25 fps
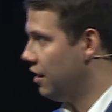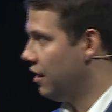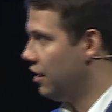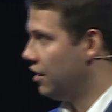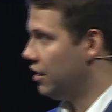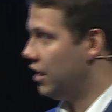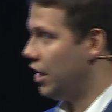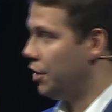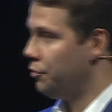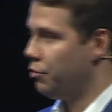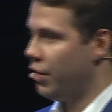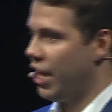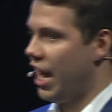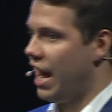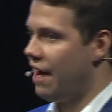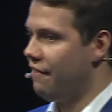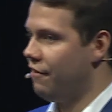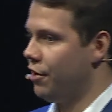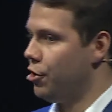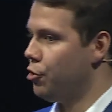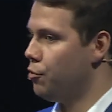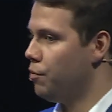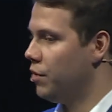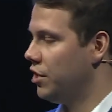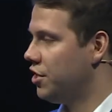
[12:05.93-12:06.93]
then we have
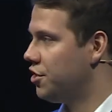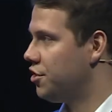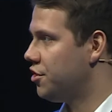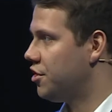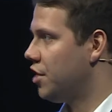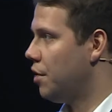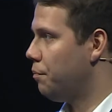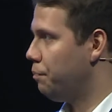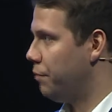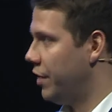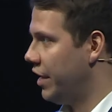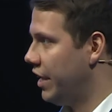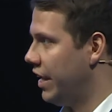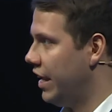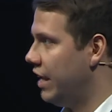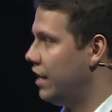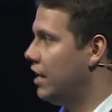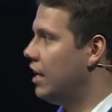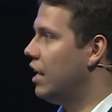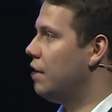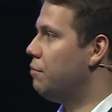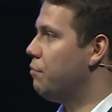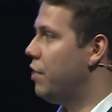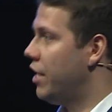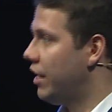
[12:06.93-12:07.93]
humans jumping in
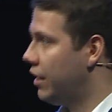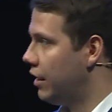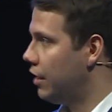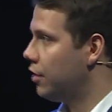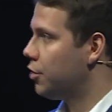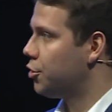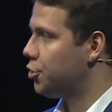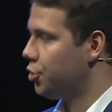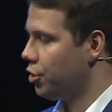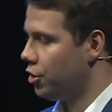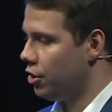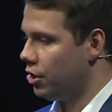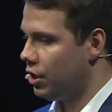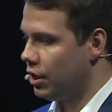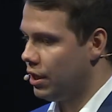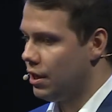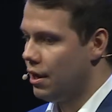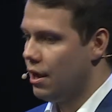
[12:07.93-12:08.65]
and making sure.